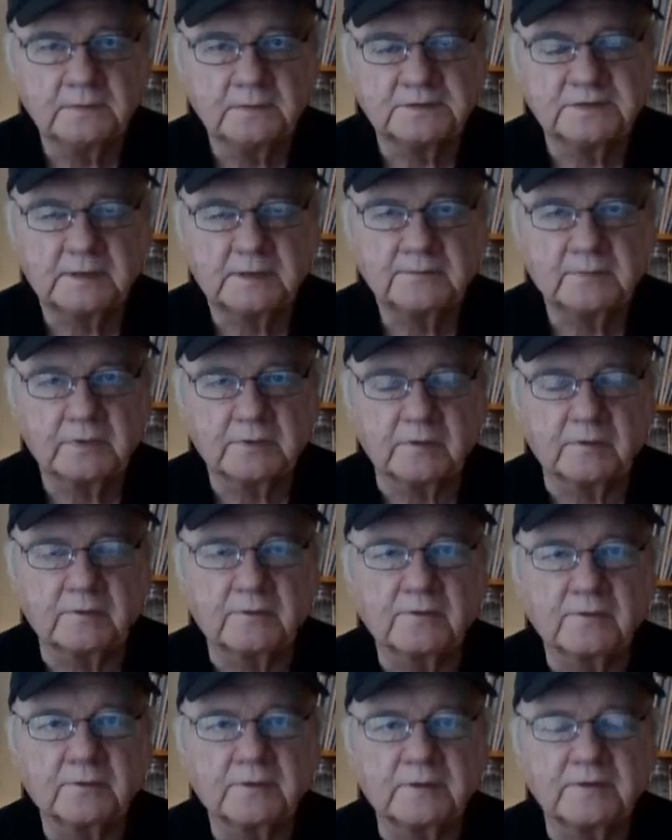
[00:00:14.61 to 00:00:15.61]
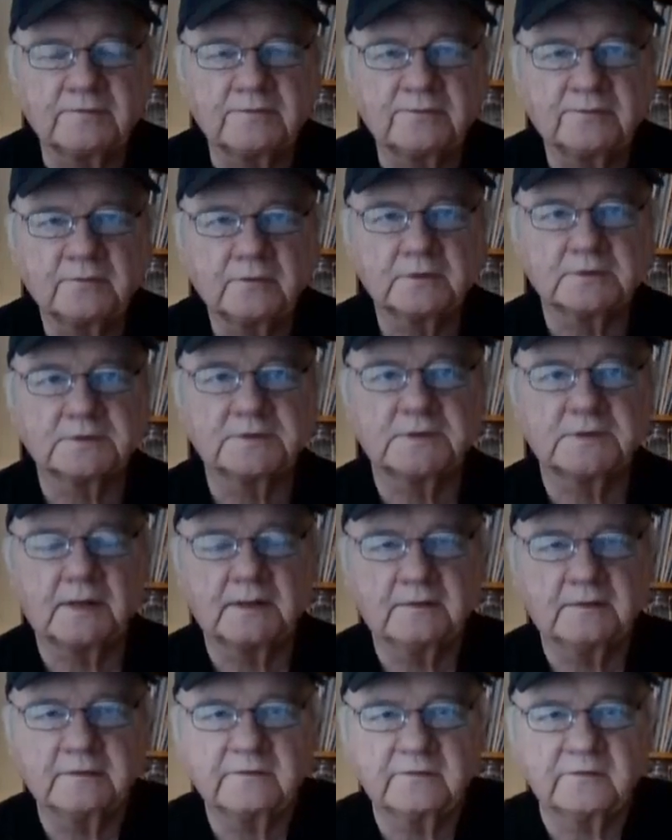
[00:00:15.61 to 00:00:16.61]
December the 31st,
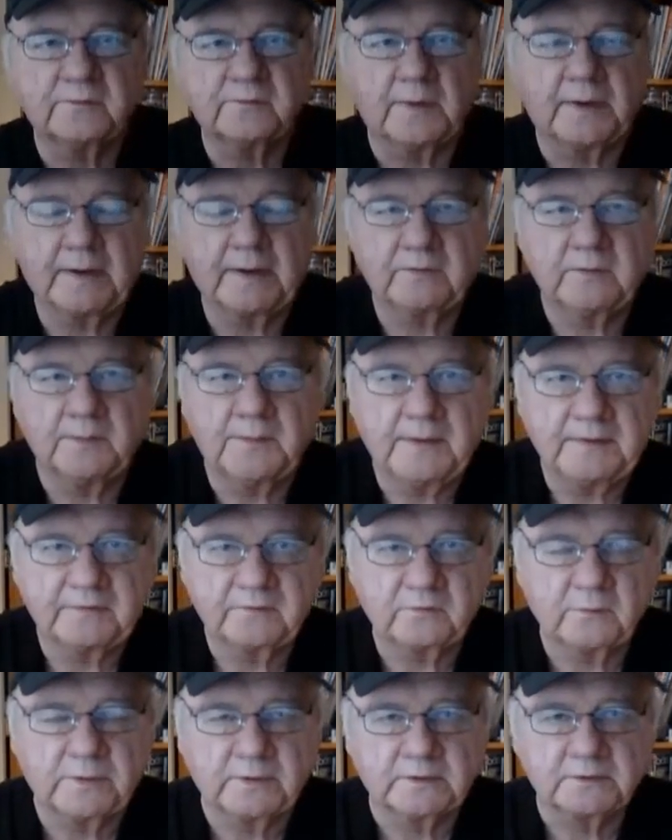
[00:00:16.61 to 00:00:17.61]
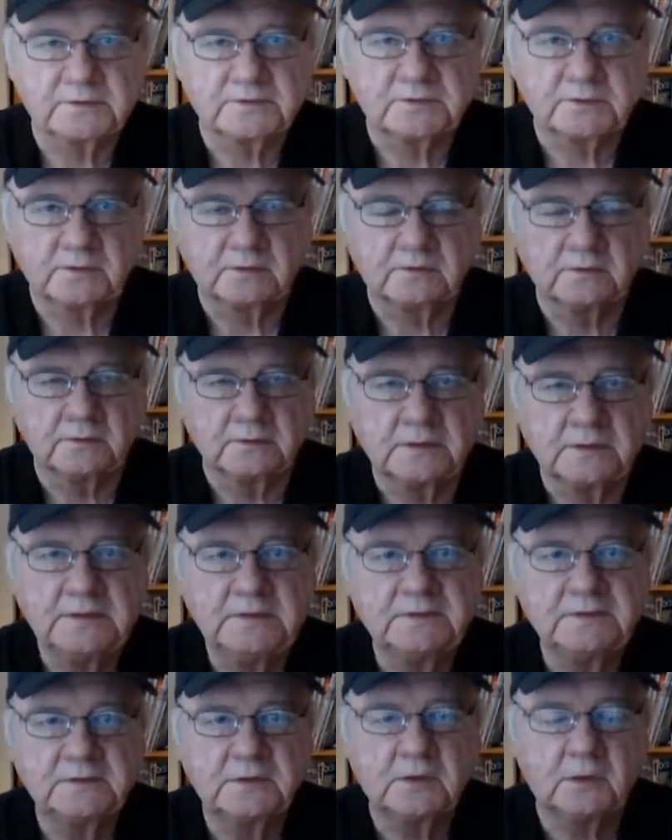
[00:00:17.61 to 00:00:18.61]
and this is my Equibase Winner's Circle
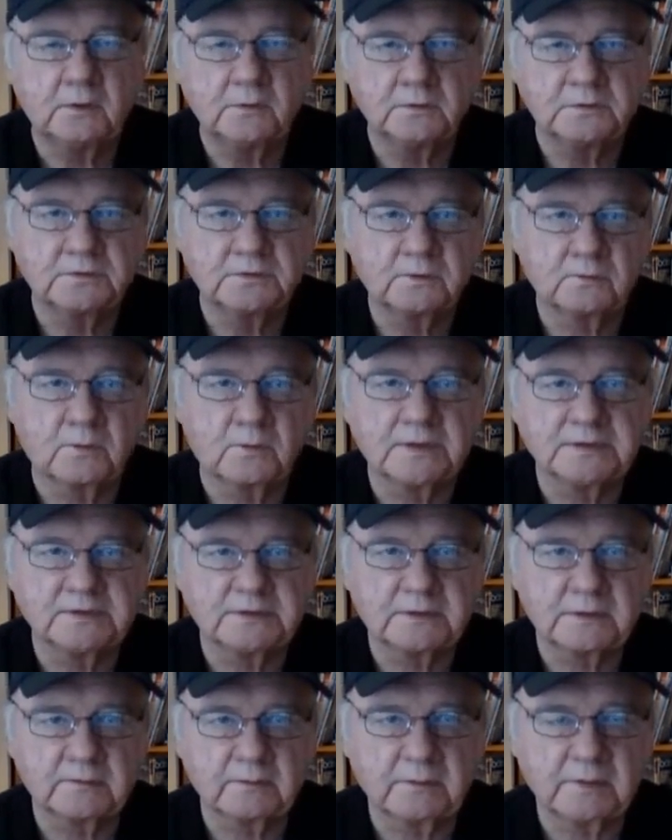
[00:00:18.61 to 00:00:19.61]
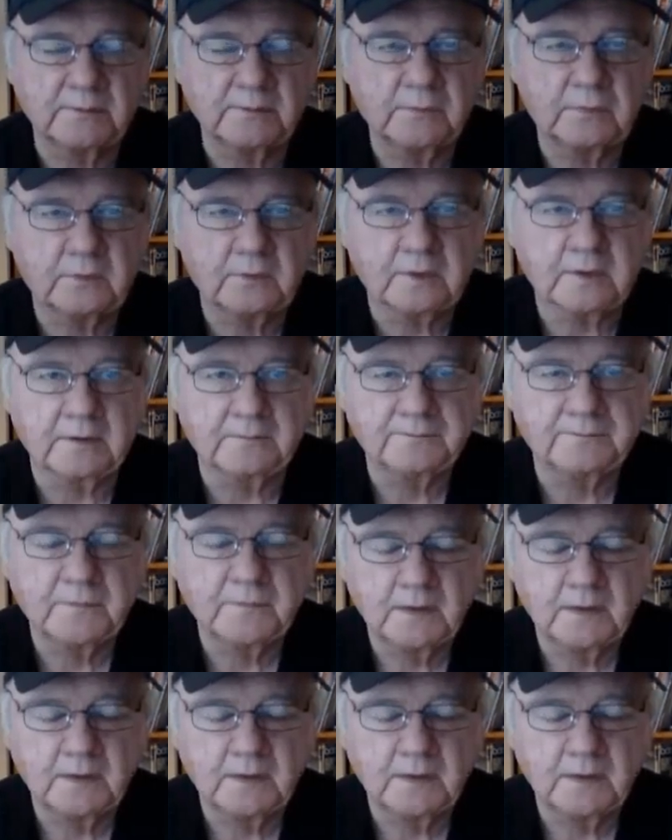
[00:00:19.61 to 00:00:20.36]
East Coast Racing Report.